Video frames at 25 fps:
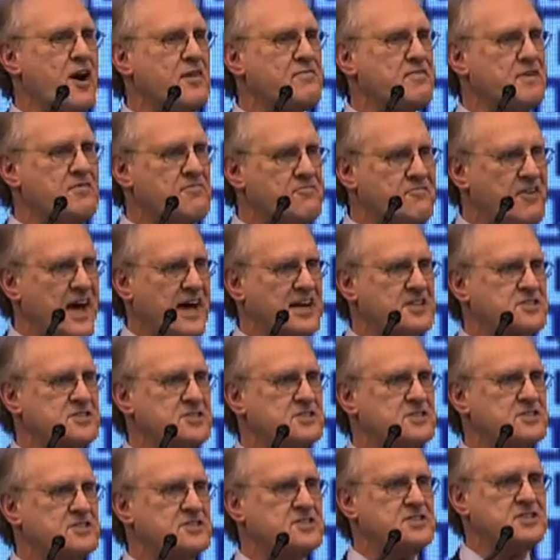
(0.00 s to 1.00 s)
of
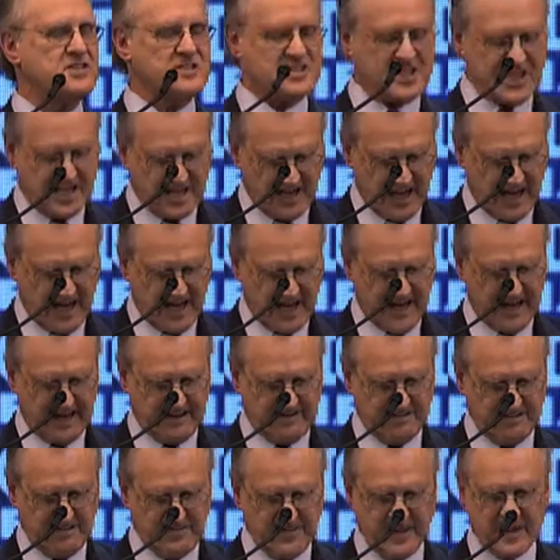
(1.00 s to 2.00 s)
infections decline.
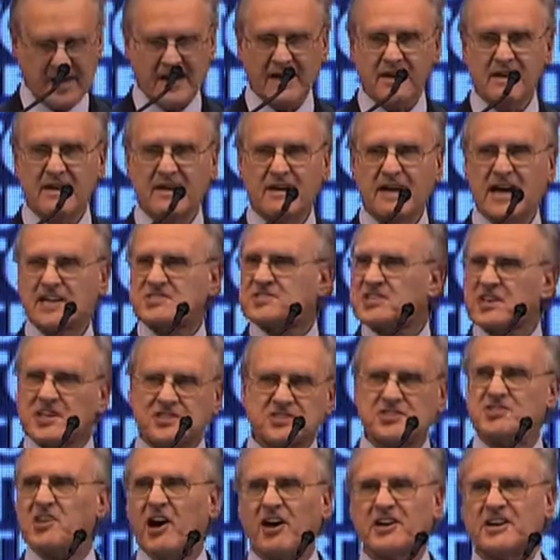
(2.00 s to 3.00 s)
It's an
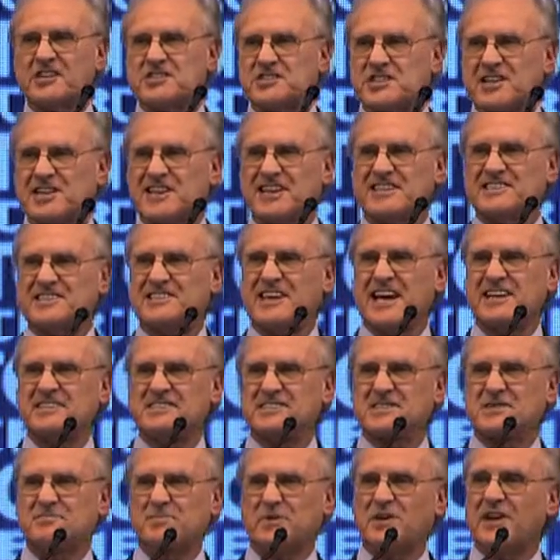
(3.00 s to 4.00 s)
astonishingly
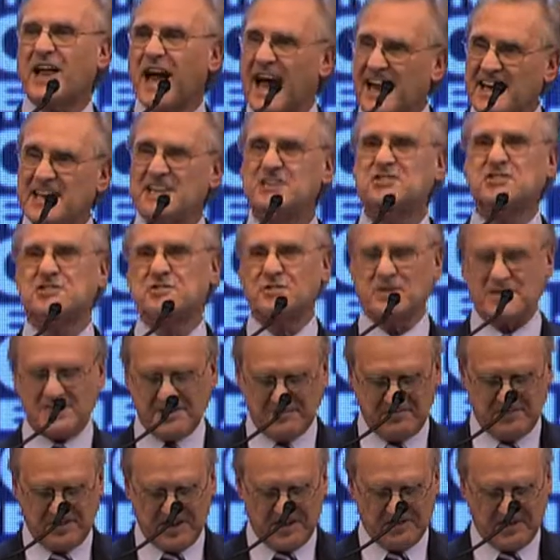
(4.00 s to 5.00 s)
sensible and
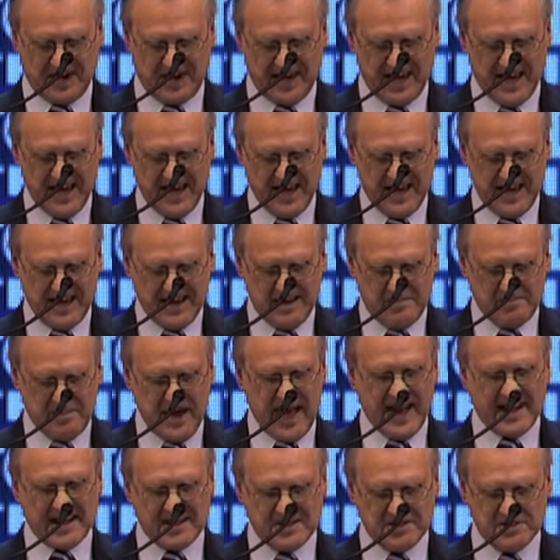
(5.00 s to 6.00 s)
intuitive theory.
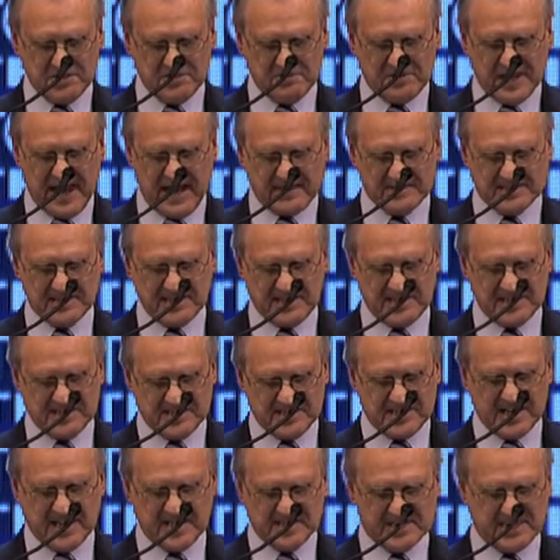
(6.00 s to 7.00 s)
Back in
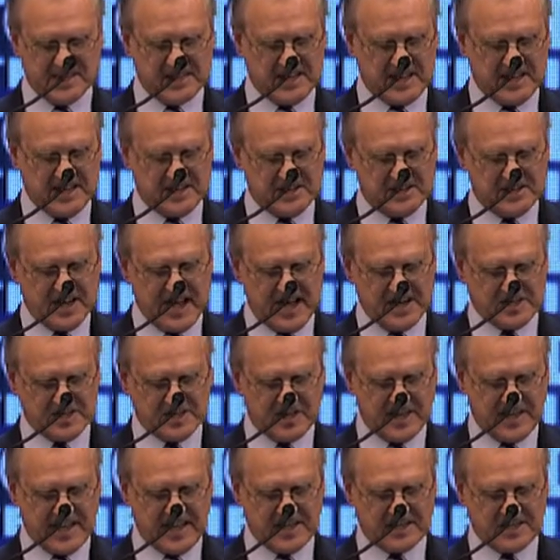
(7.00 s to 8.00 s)
2006 at the
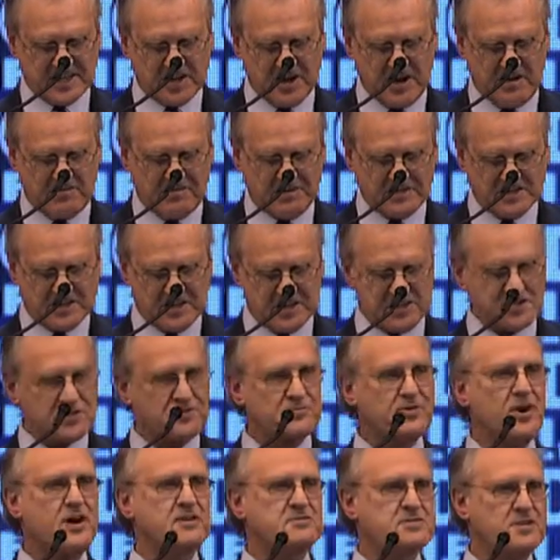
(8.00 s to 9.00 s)
International AIDS Conference in
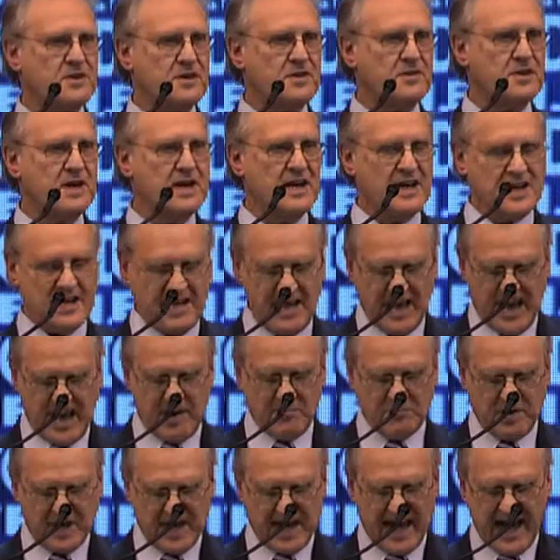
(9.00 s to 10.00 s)
Toronto, a
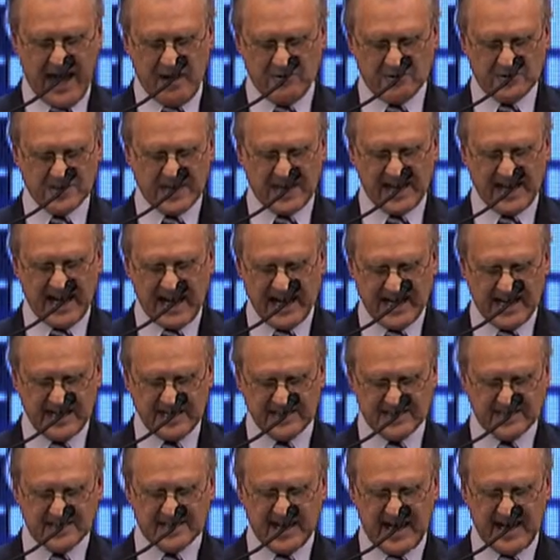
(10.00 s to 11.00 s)
renowned
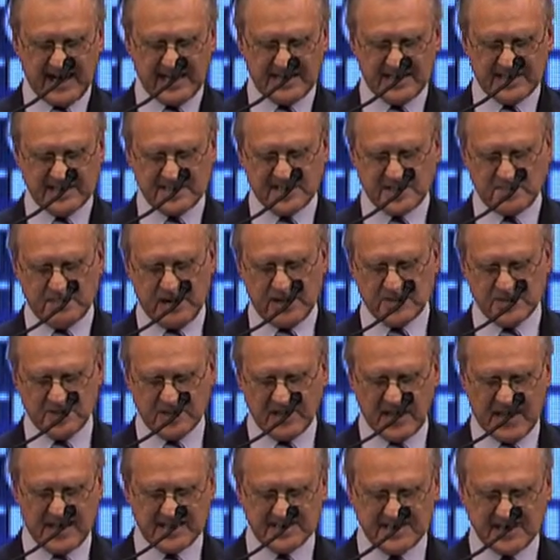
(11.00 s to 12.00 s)
Canadian scientist
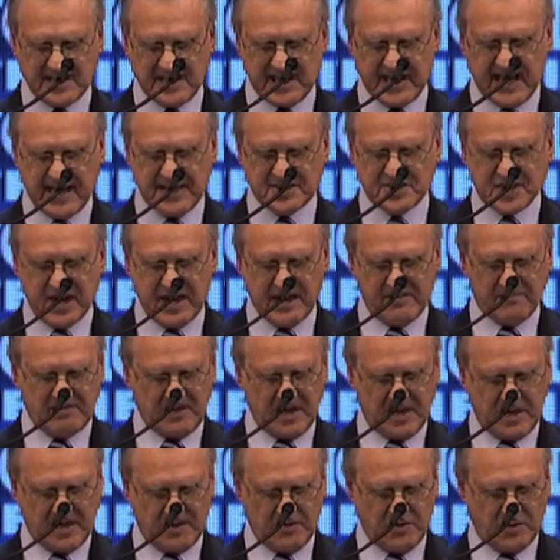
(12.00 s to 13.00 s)
specializing in
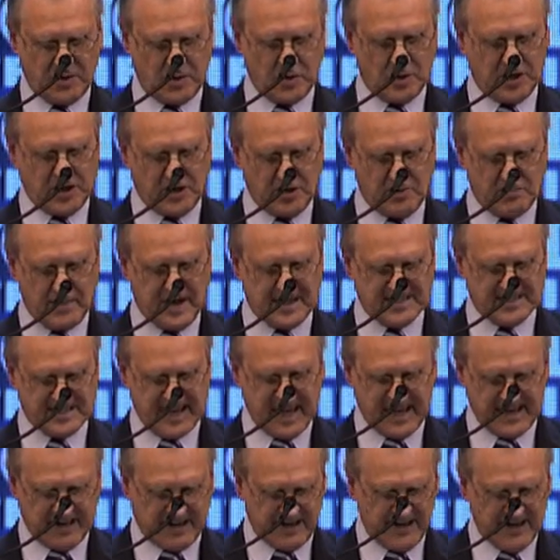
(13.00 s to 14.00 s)
HIV, Julio
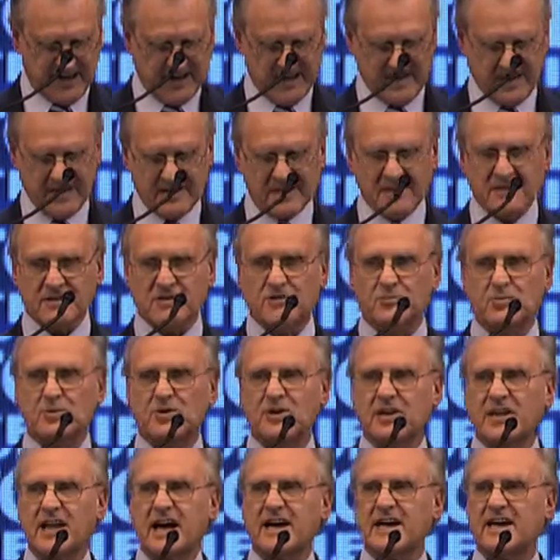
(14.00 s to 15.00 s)
Montaner, whom
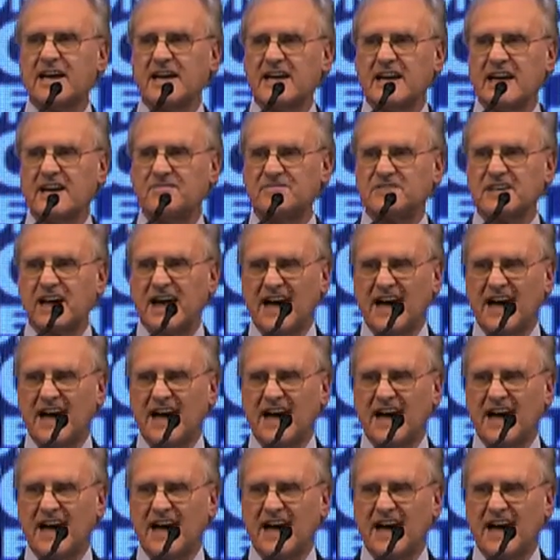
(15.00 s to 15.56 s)
we're lucky enough to